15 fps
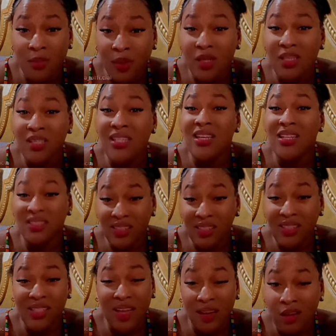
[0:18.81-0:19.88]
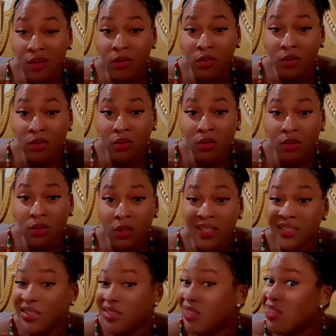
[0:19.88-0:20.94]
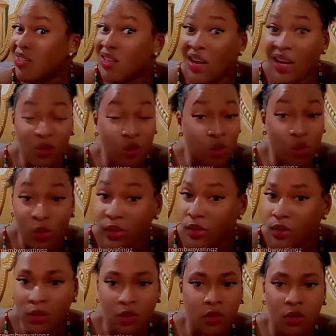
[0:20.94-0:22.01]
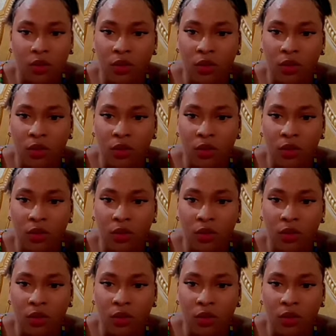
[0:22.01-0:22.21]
Keeping in things inside of you is not good.